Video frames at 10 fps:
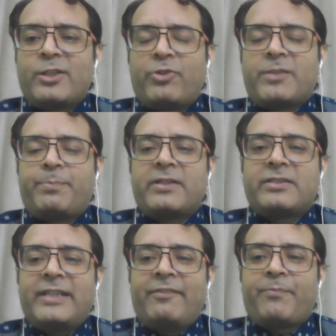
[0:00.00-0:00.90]
was
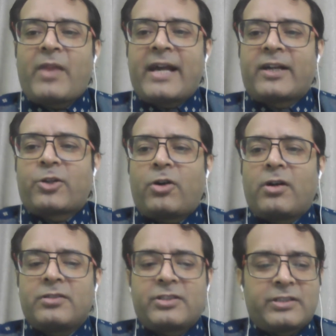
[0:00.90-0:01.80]
perceived
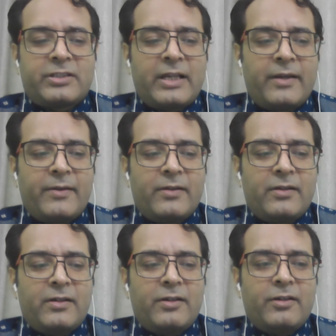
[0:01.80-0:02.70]
across
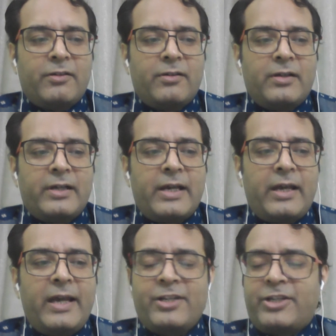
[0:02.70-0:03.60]

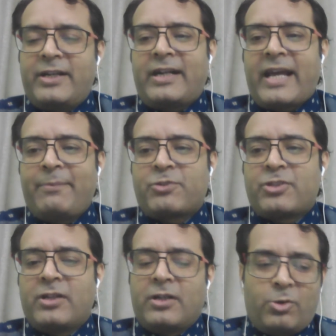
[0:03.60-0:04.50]
ancient
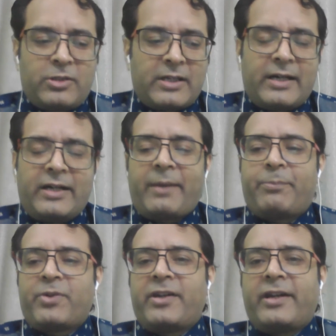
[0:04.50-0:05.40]
times to the
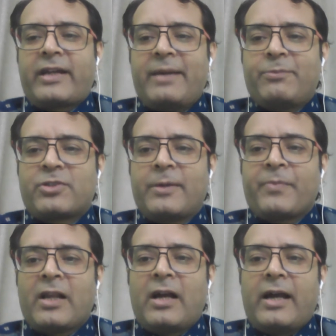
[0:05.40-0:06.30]
contemporary times,
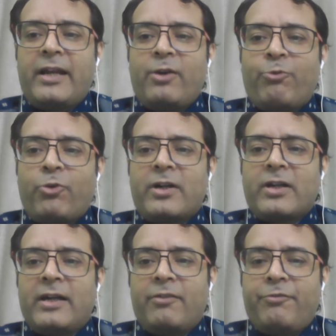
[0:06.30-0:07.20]
and
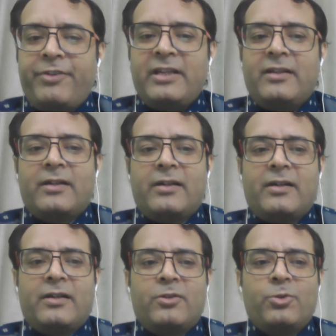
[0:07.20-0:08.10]
what we
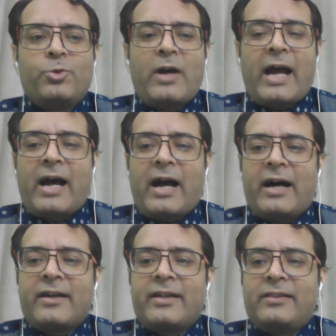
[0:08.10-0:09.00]
who
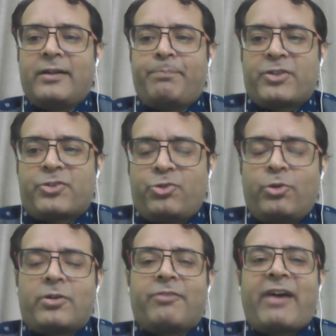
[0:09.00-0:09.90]
are in the
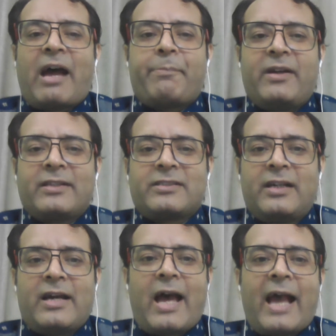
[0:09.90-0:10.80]
pursuit of happiness,
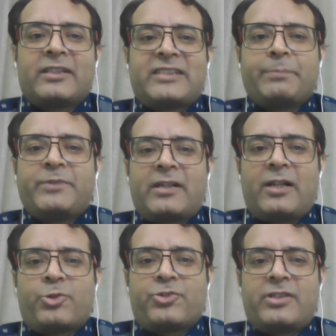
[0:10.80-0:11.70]
as the subject
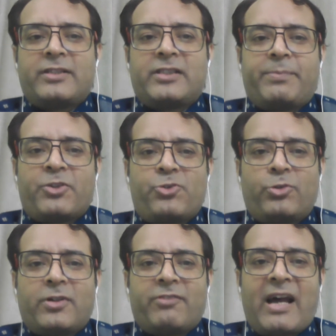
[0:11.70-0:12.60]
also says, the
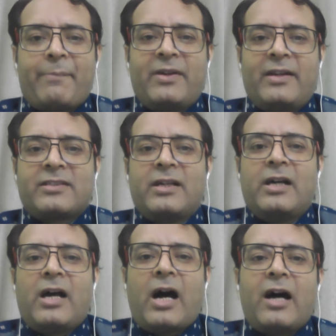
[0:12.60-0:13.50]
pursuit of happiness,
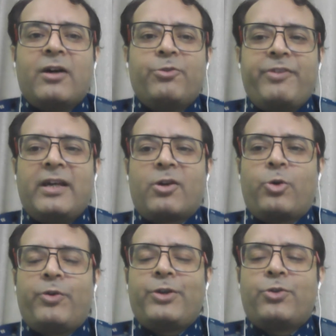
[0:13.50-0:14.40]
how we are
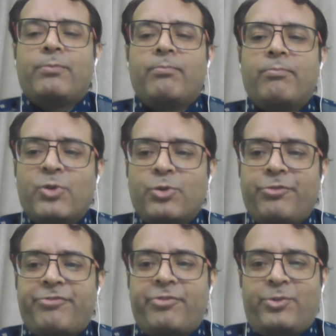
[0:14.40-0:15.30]
going to move